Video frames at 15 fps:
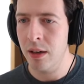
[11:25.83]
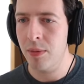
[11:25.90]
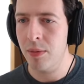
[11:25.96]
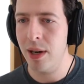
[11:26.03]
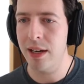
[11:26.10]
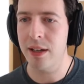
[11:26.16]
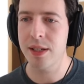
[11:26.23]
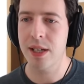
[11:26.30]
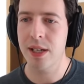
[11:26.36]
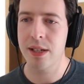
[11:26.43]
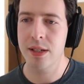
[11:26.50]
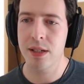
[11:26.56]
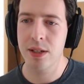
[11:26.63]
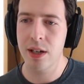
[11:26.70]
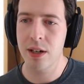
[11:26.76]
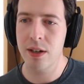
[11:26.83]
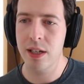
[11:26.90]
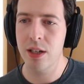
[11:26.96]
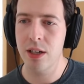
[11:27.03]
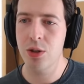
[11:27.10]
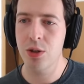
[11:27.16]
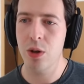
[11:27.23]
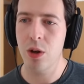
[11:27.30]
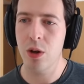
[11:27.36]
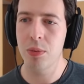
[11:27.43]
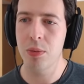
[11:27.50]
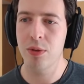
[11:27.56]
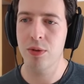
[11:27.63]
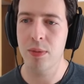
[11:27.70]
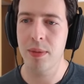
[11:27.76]
Brandon says, is there an issue
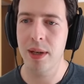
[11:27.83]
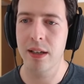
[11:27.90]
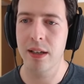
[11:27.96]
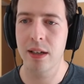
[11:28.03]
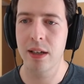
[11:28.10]
open for making